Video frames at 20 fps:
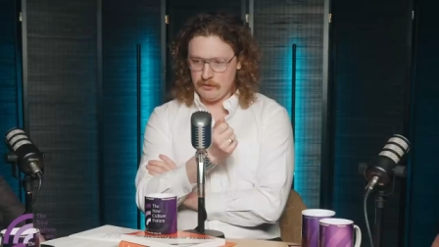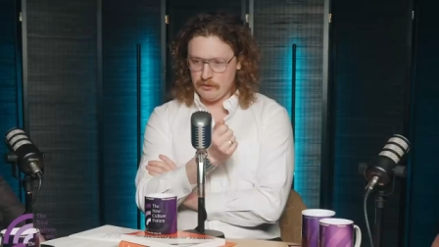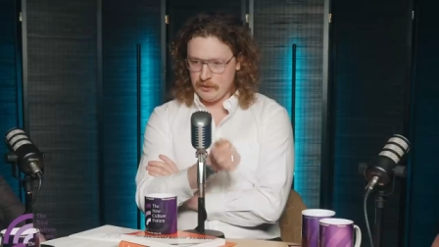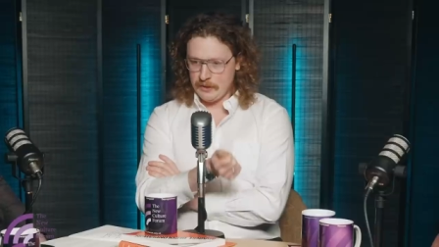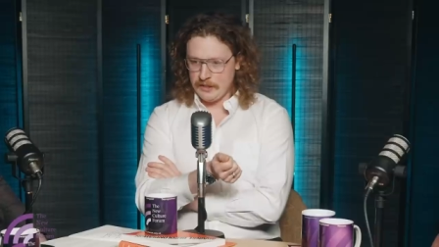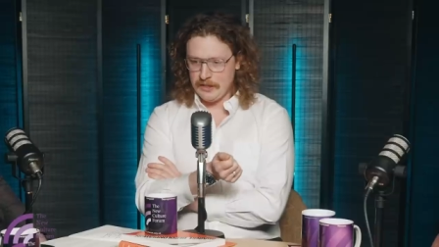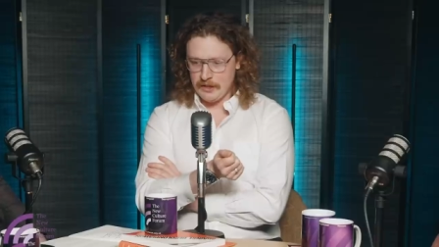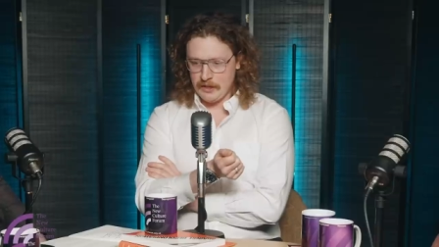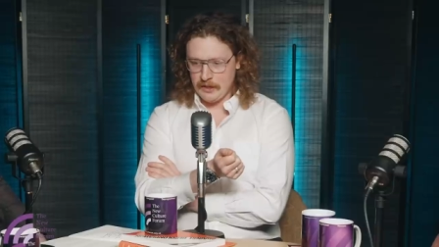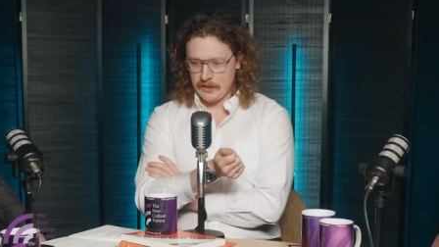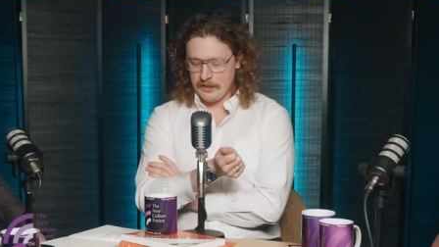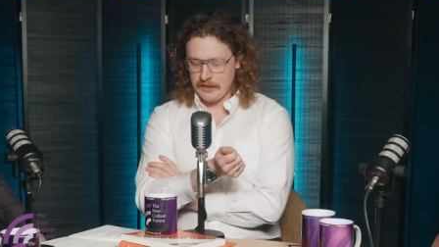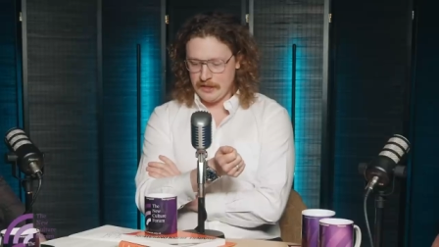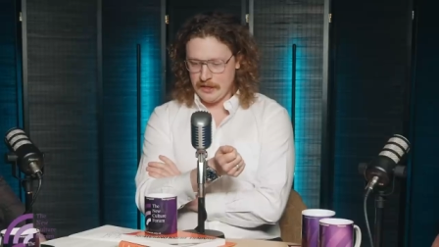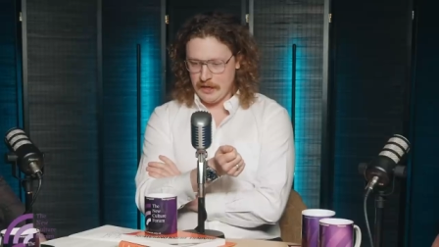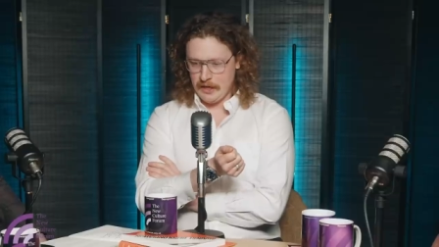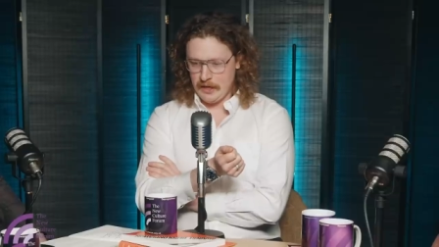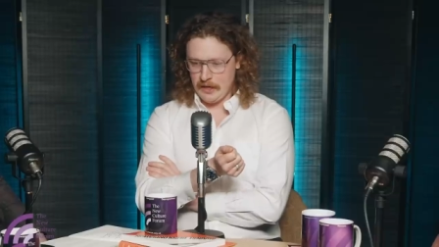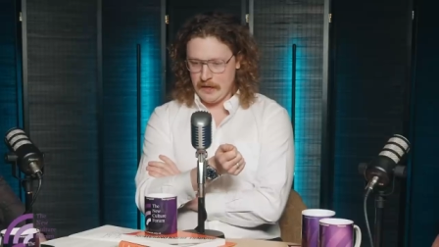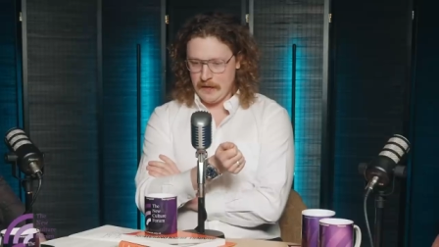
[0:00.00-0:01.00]

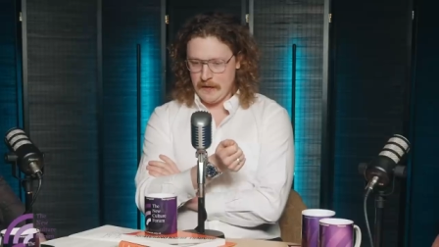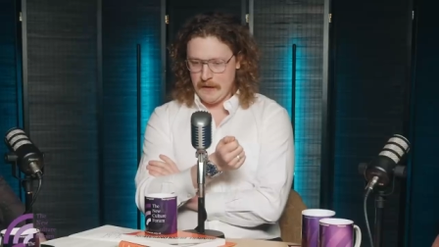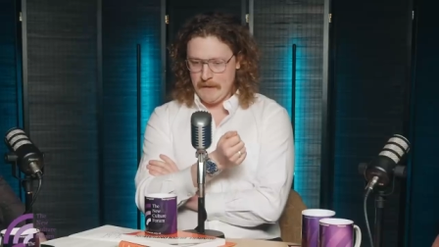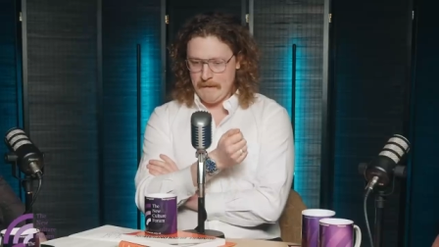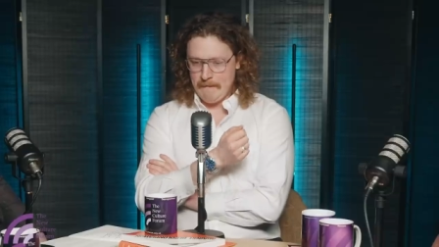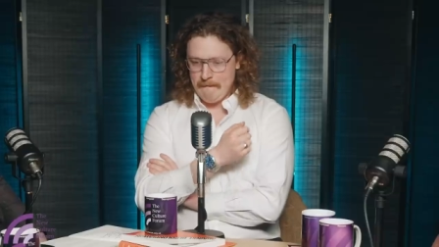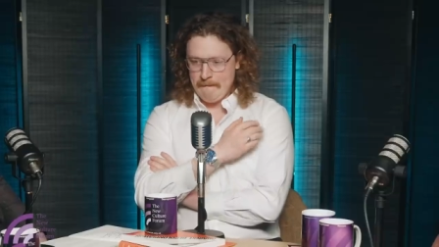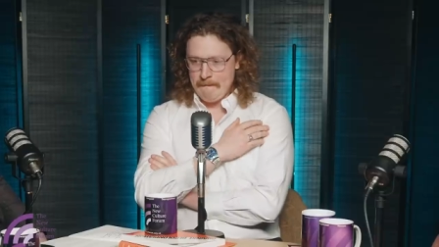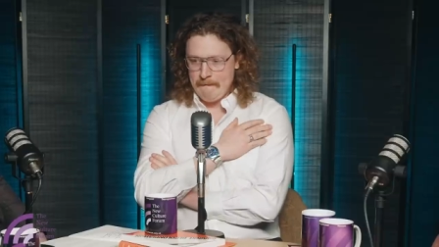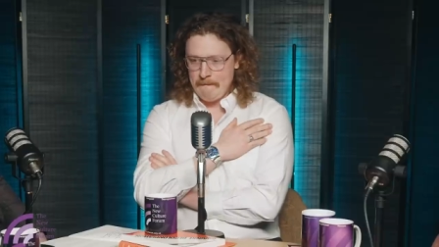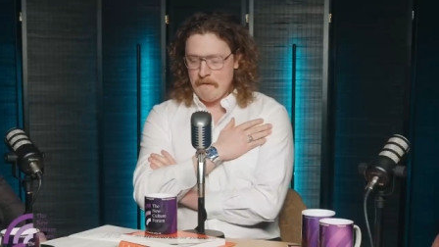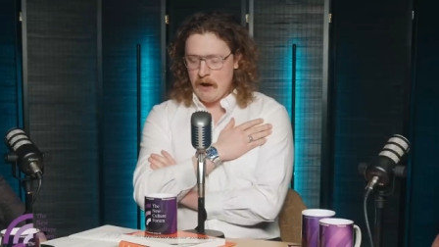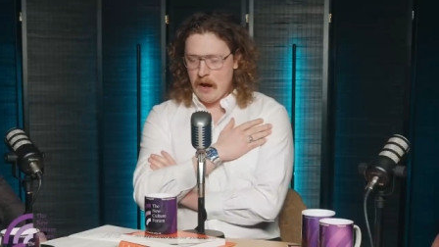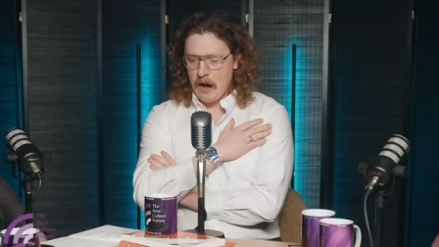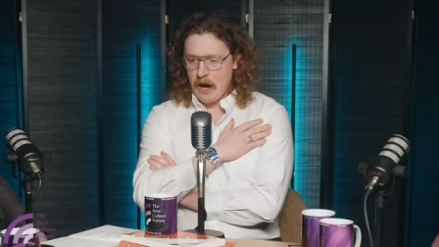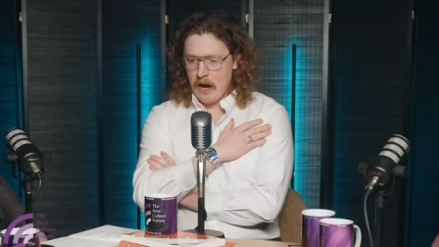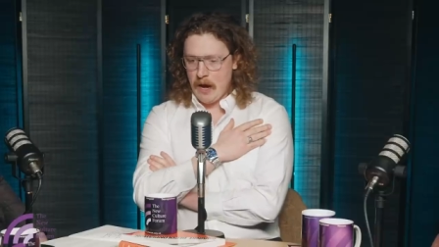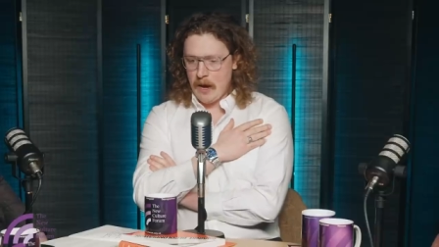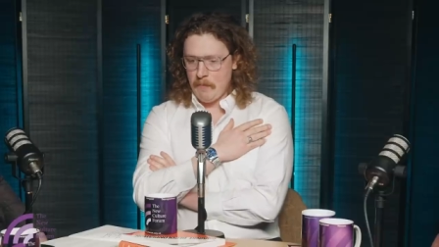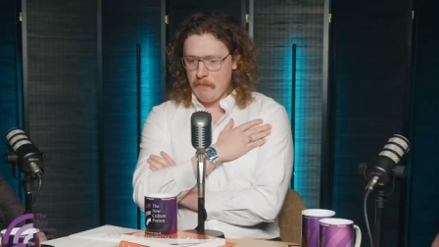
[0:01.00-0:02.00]
2019.
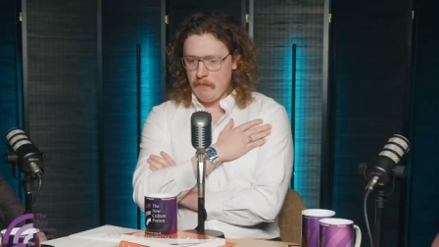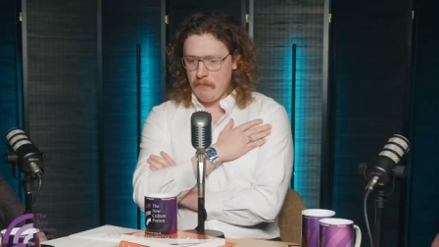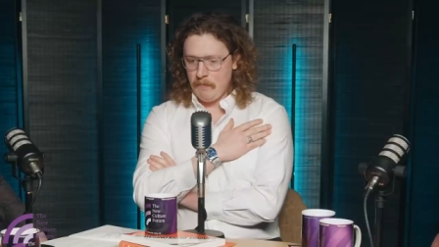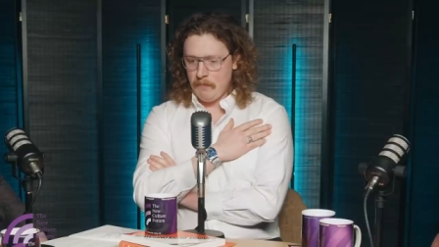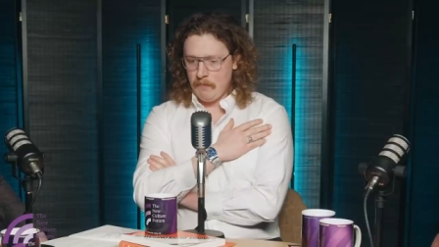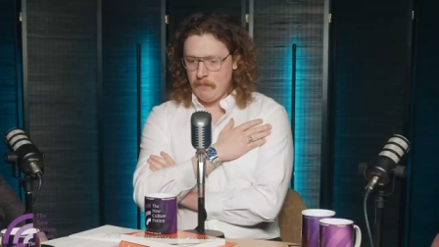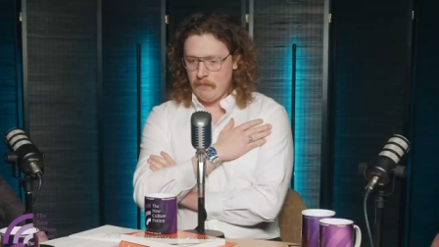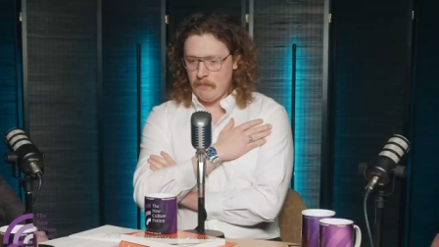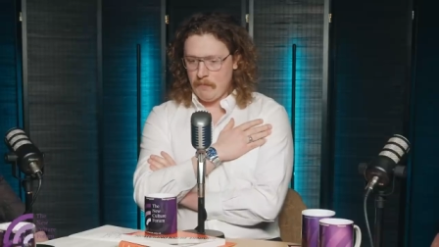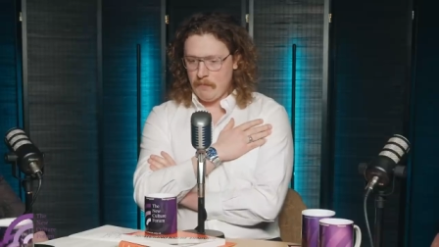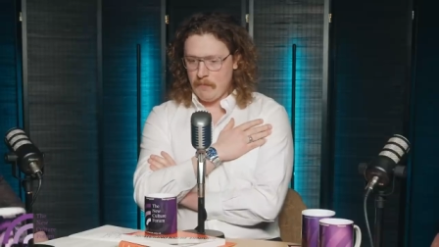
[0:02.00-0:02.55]
Um,